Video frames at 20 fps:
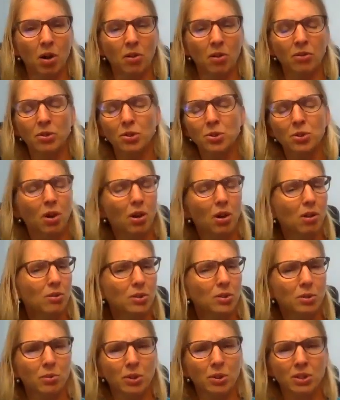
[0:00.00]
There's all
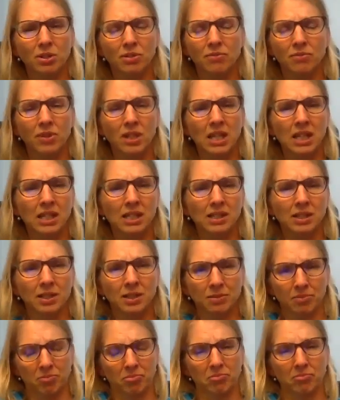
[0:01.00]
sorts of things
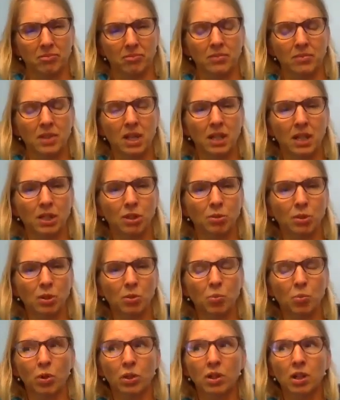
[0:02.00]
that you
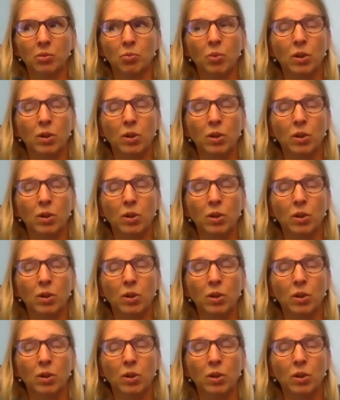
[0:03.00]
can work on,